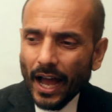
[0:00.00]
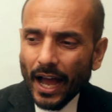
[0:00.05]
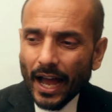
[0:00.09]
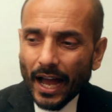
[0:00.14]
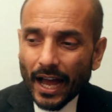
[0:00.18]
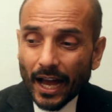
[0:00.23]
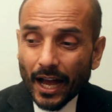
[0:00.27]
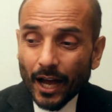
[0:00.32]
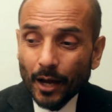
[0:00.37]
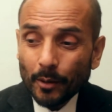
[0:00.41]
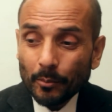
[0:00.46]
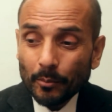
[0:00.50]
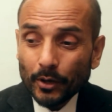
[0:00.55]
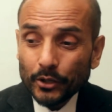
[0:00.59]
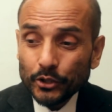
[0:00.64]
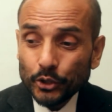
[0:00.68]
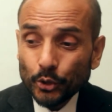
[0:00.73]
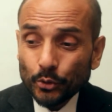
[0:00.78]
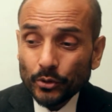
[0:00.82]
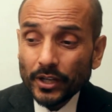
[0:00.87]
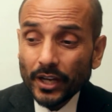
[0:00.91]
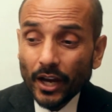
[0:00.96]

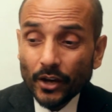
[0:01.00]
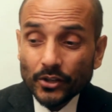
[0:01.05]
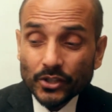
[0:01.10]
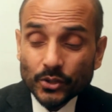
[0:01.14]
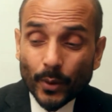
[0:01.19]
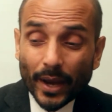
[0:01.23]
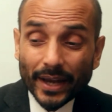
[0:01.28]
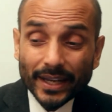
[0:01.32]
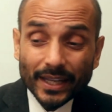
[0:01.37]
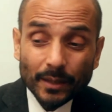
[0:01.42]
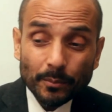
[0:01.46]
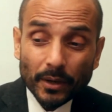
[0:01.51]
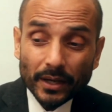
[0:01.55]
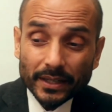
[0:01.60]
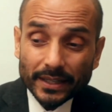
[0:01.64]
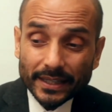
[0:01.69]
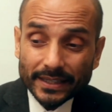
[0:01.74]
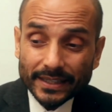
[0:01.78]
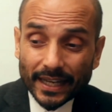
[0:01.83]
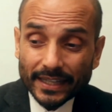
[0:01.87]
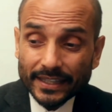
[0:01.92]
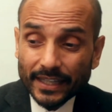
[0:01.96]
You can go to anybody.
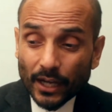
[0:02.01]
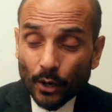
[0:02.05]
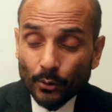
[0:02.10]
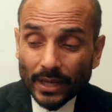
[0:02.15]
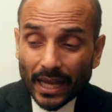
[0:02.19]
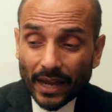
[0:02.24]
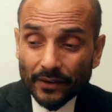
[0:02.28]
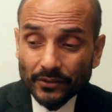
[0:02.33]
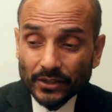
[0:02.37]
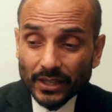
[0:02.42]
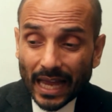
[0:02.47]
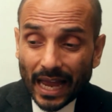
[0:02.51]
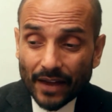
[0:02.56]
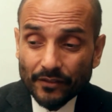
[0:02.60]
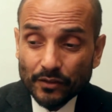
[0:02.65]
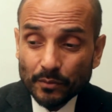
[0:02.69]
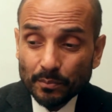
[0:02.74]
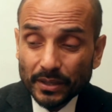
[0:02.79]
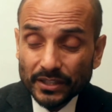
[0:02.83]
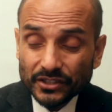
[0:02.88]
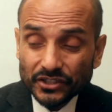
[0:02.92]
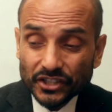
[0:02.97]
They don't have to have a
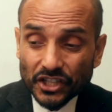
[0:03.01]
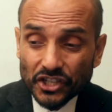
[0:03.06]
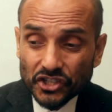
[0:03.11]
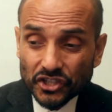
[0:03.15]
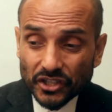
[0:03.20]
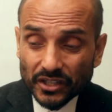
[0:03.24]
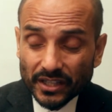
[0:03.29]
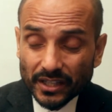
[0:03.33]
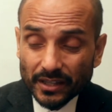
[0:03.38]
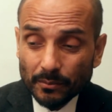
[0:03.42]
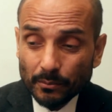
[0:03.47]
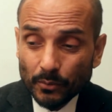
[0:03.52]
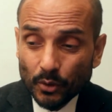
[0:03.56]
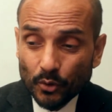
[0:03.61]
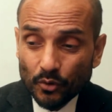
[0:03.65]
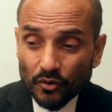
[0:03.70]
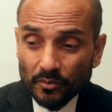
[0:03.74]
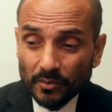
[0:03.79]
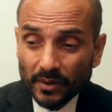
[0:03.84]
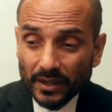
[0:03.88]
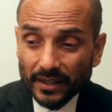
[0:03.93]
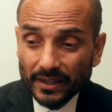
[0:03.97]
position in the
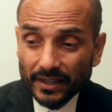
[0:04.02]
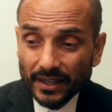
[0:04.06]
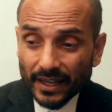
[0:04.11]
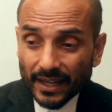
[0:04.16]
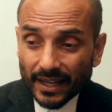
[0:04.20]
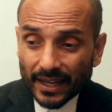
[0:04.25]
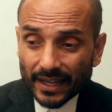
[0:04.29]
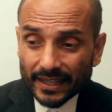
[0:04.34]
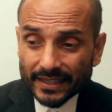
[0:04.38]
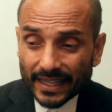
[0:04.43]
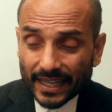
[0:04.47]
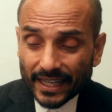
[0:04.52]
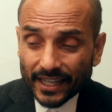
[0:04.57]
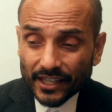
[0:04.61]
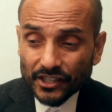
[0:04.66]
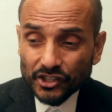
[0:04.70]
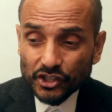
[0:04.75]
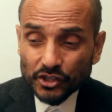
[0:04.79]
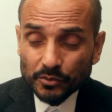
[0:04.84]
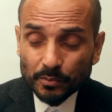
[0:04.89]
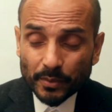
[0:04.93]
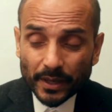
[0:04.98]
movement. They can
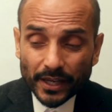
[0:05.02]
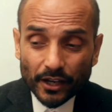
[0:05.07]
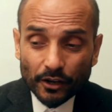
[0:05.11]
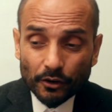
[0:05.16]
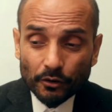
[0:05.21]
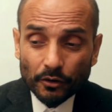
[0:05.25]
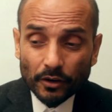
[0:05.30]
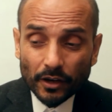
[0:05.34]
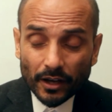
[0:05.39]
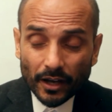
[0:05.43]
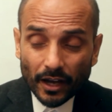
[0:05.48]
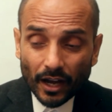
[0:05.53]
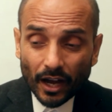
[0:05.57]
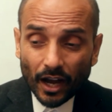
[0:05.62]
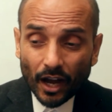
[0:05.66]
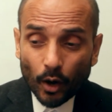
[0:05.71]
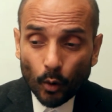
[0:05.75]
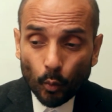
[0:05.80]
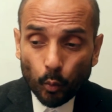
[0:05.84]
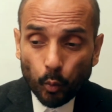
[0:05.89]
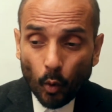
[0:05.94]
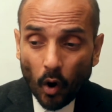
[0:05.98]
just be a
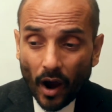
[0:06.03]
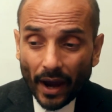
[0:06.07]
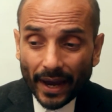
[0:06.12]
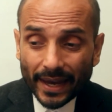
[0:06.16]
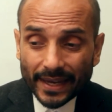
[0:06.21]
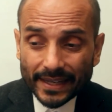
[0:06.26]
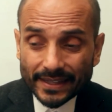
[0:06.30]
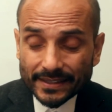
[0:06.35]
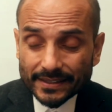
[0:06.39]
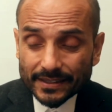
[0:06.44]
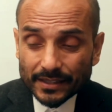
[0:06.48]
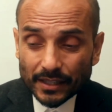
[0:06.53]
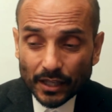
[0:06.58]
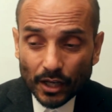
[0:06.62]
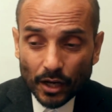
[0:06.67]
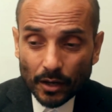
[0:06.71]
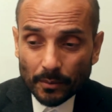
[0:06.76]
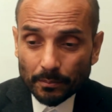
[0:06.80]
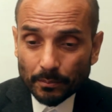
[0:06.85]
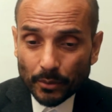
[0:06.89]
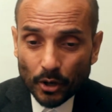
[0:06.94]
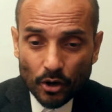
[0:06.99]
wise
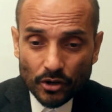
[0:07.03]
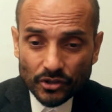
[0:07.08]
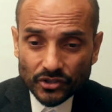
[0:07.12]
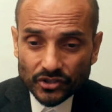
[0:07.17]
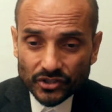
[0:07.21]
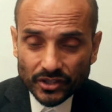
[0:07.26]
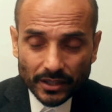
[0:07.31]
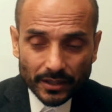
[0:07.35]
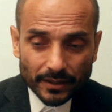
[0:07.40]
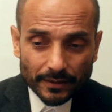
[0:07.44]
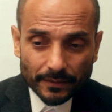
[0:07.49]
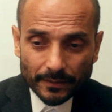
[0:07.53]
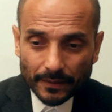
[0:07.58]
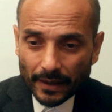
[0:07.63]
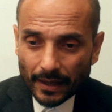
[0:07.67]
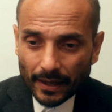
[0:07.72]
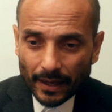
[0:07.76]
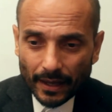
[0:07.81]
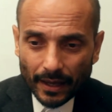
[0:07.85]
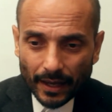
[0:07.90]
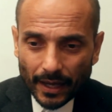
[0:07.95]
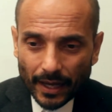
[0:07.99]
person,
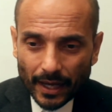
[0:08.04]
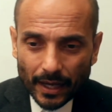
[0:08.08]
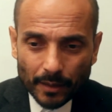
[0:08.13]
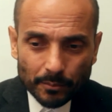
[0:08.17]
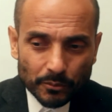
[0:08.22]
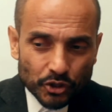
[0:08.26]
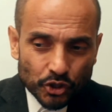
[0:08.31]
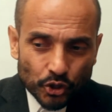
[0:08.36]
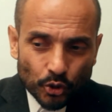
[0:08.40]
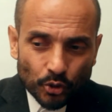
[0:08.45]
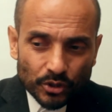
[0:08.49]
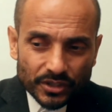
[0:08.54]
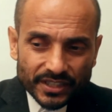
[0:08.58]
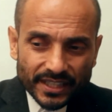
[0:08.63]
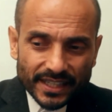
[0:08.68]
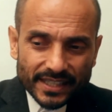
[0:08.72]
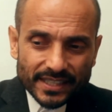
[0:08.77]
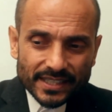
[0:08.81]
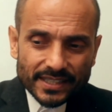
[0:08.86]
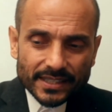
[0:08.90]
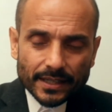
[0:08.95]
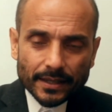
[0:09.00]
a mature
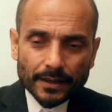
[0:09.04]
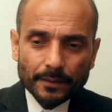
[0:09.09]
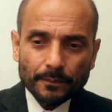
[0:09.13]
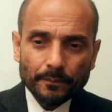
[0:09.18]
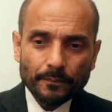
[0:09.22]
sister,